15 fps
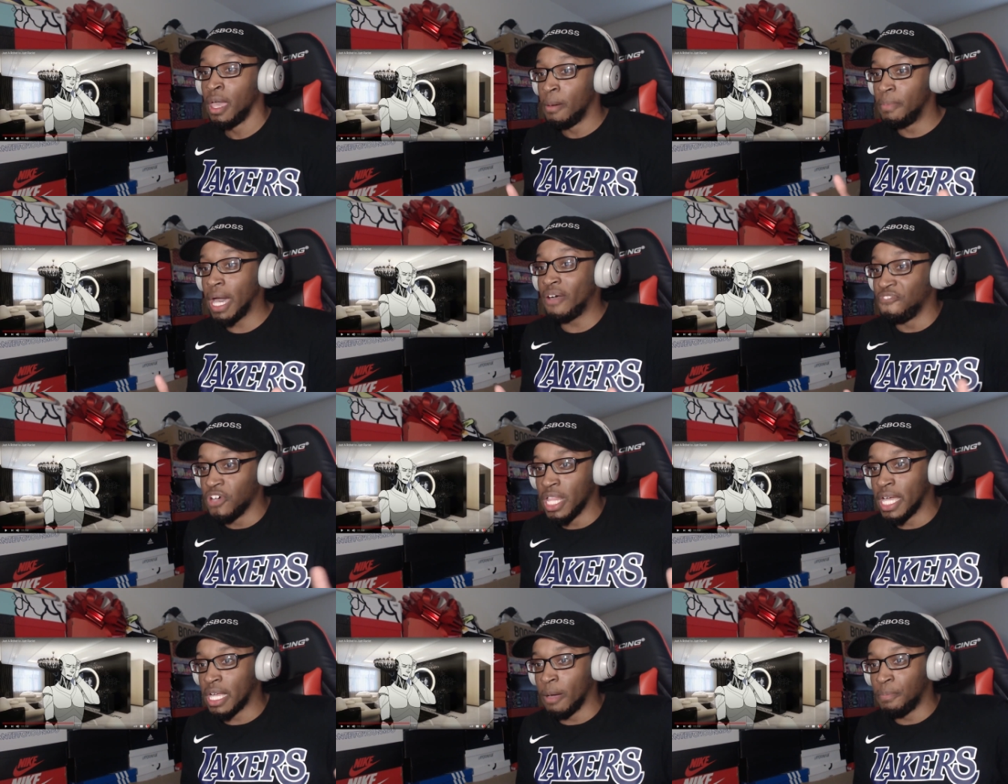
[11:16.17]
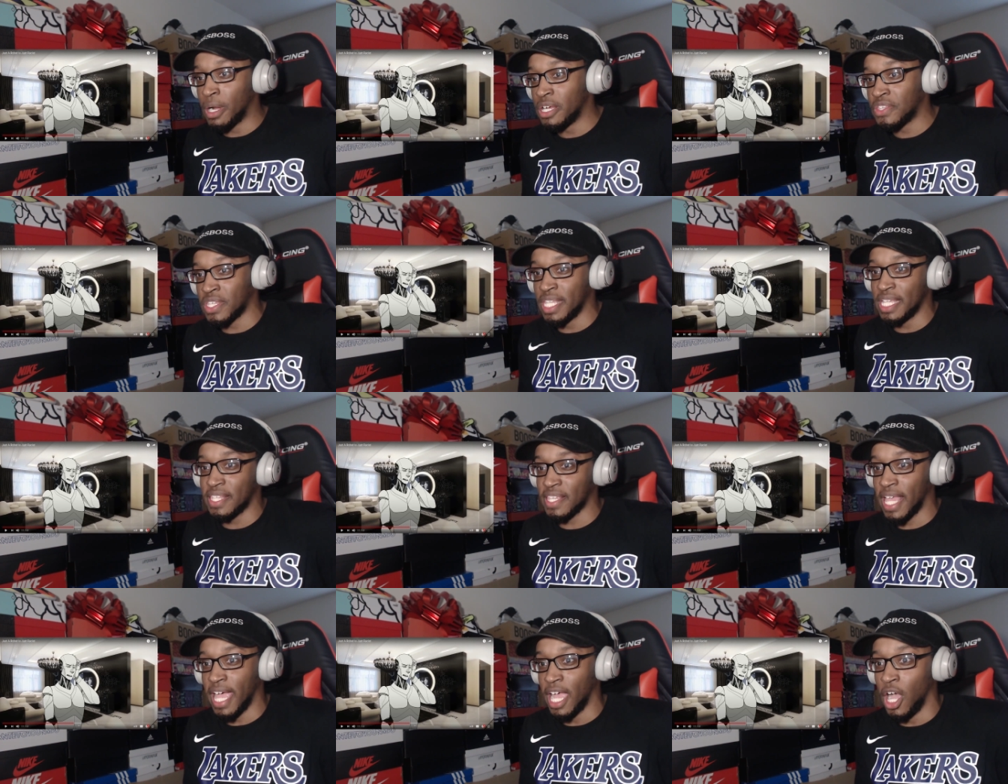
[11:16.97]
But I feel like a person that's
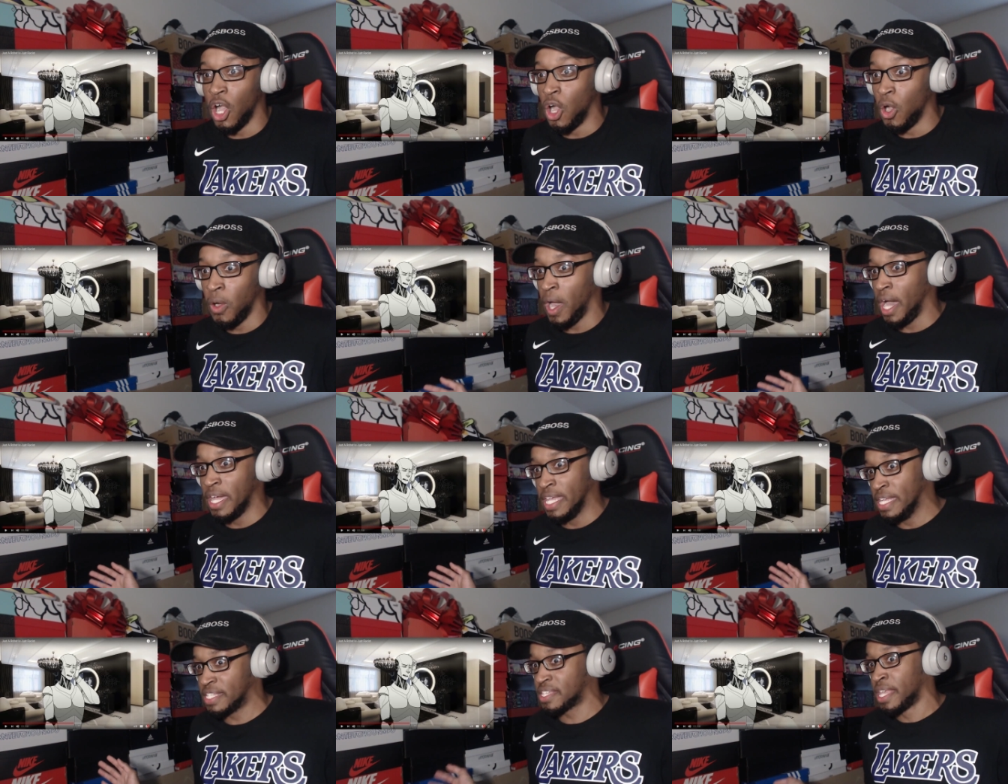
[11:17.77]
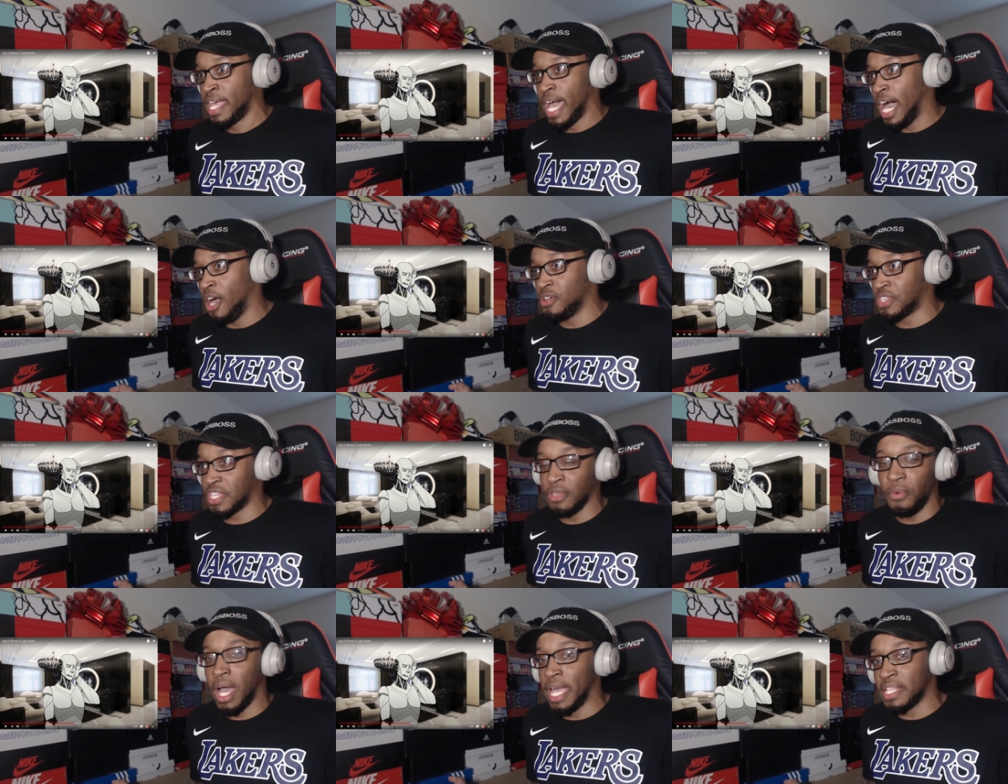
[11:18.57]
like, oh, I, it's I don't
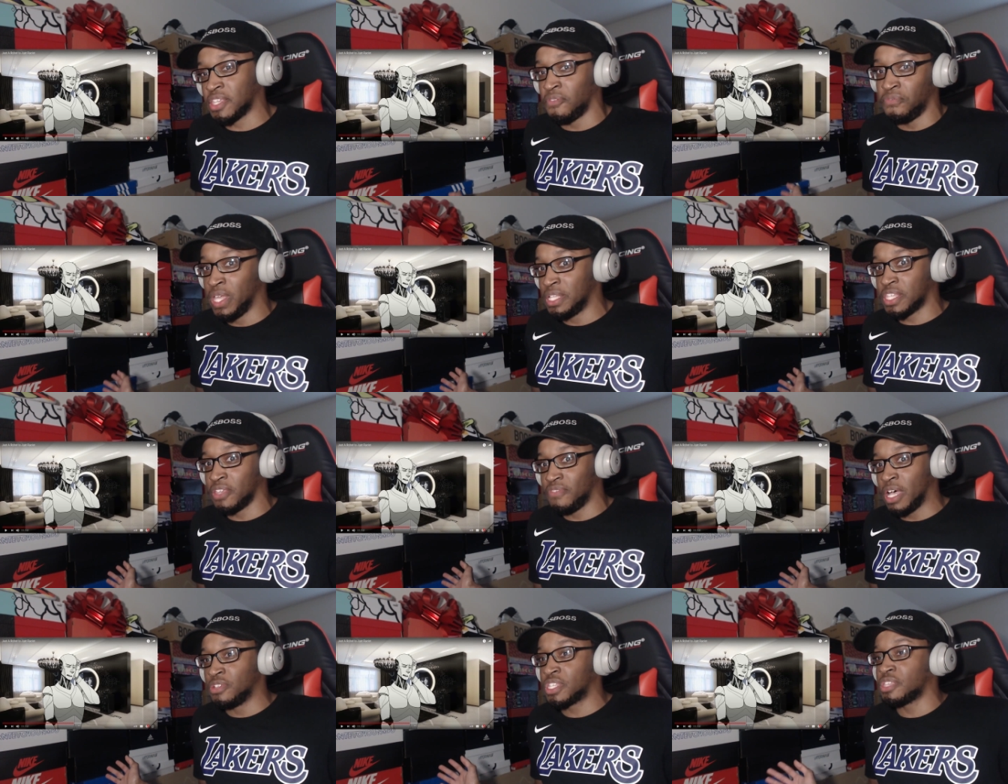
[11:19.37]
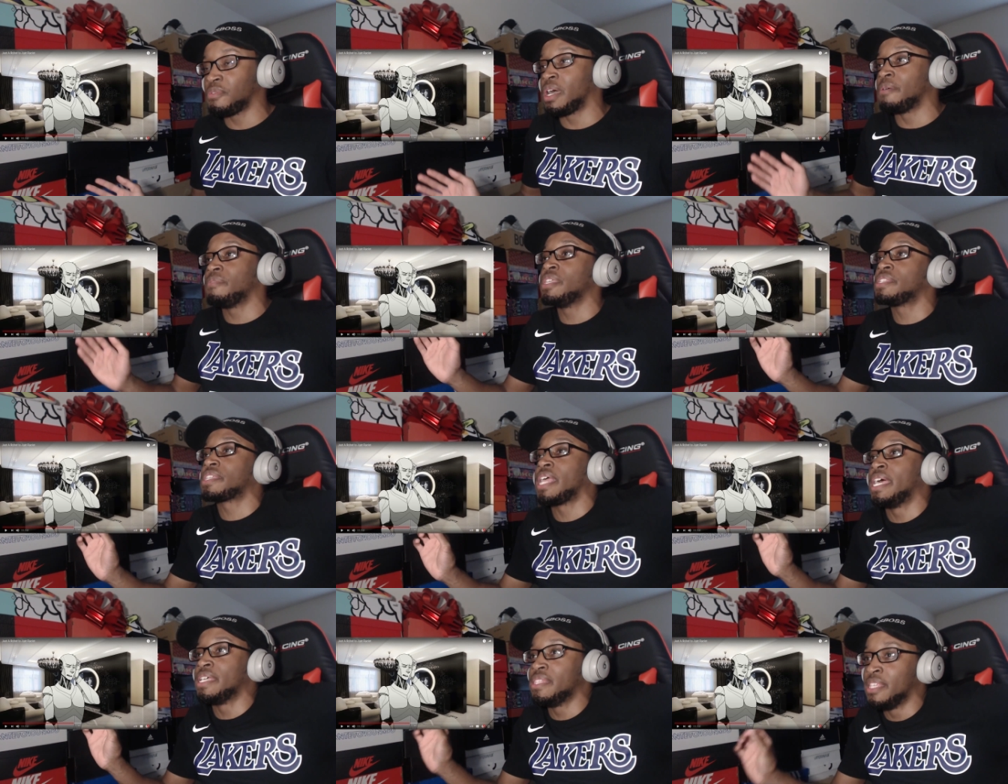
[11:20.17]
see why it's offensive. I don't see why it's
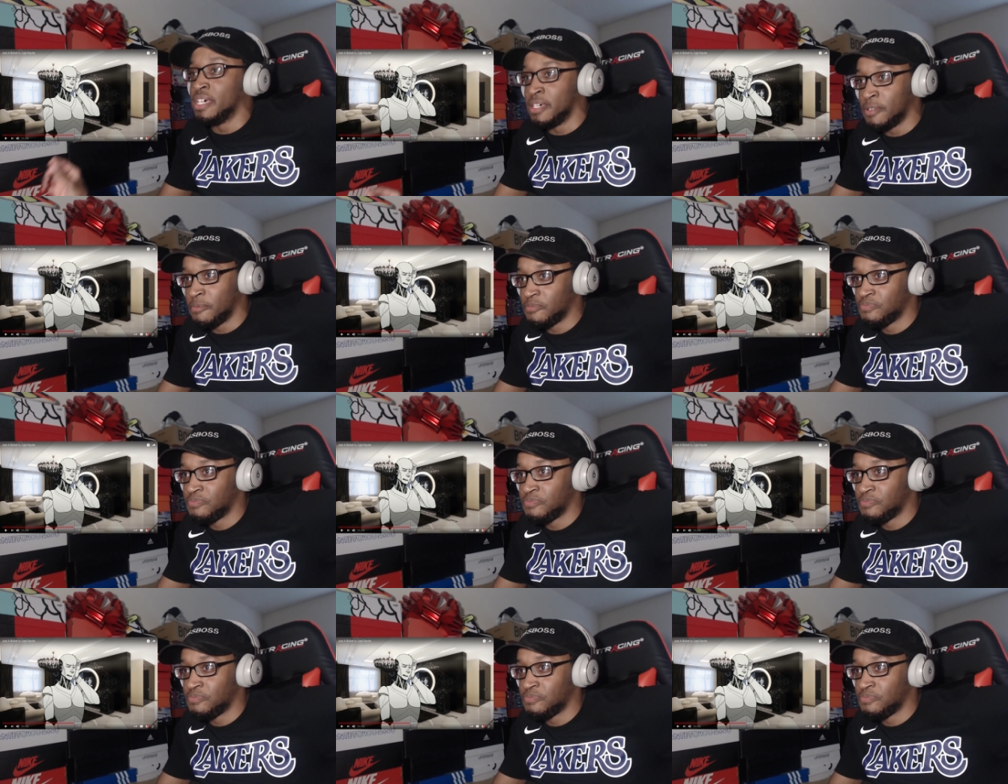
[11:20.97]
like, look,